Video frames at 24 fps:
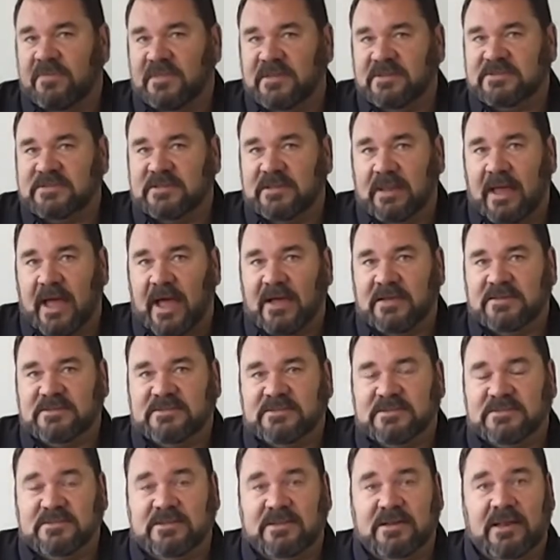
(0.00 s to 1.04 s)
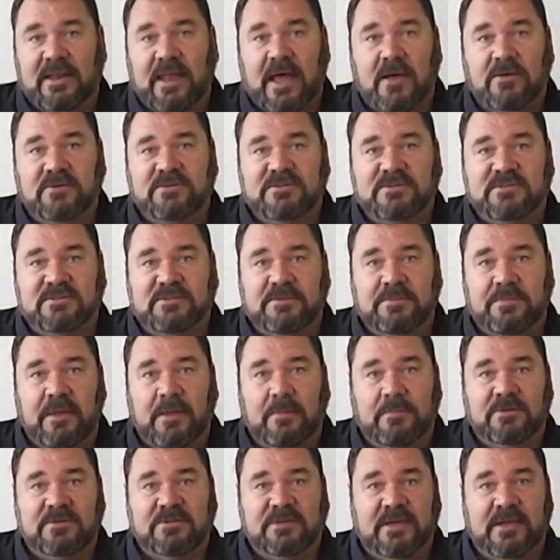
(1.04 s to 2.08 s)
this glass is it allows us to be
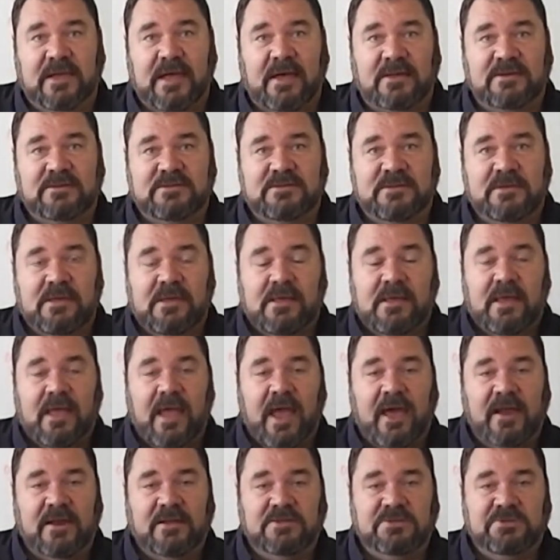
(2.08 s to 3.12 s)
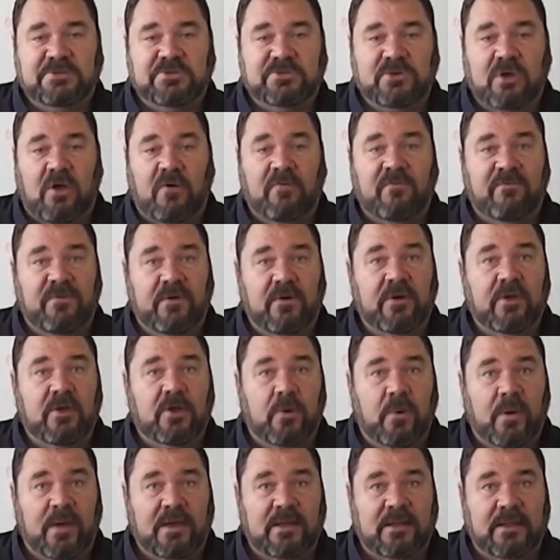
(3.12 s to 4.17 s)
able to cut and install very
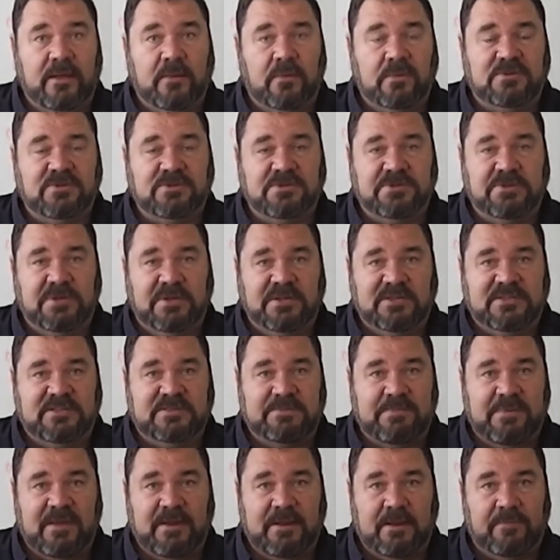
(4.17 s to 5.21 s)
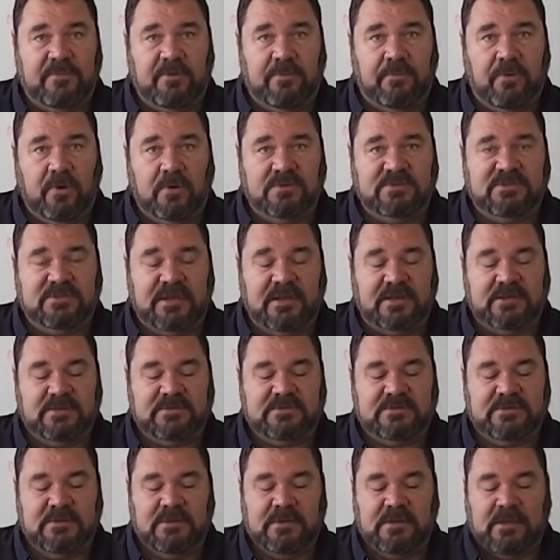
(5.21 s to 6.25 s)
quickly, which is going to speed up the
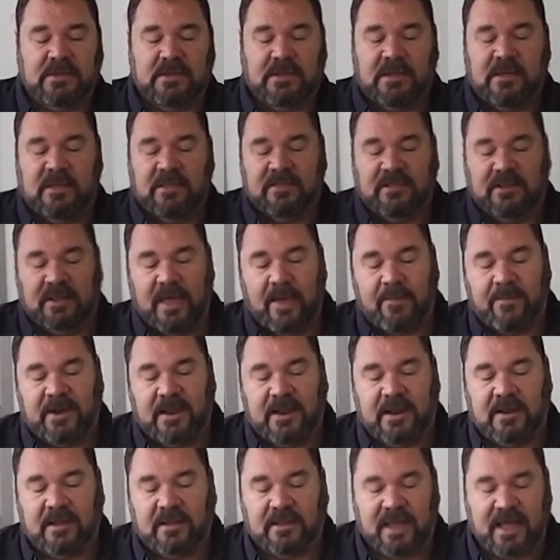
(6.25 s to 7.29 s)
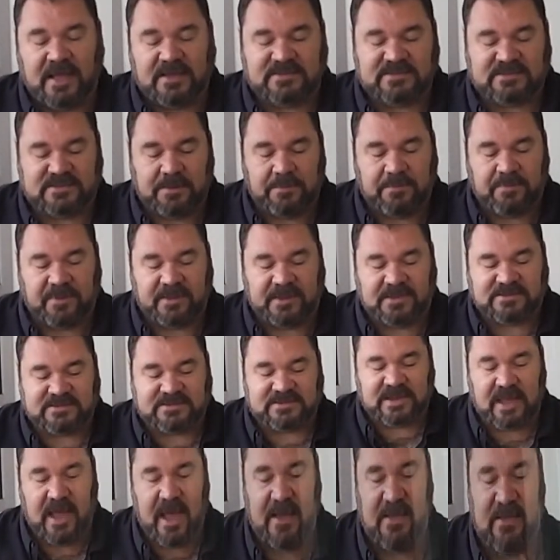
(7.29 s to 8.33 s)
process. The laminated glass simply
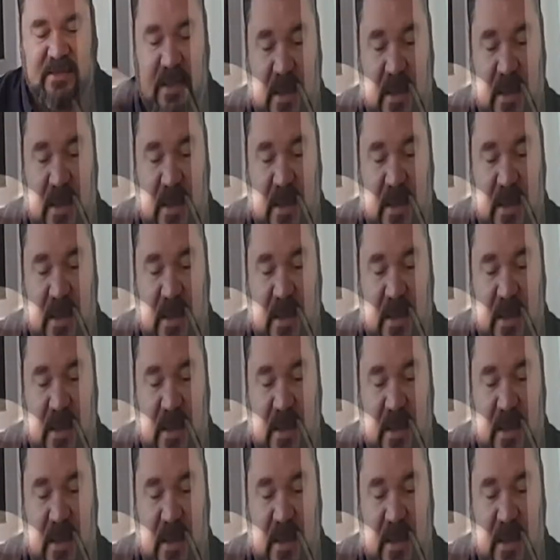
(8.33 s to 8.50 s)
slides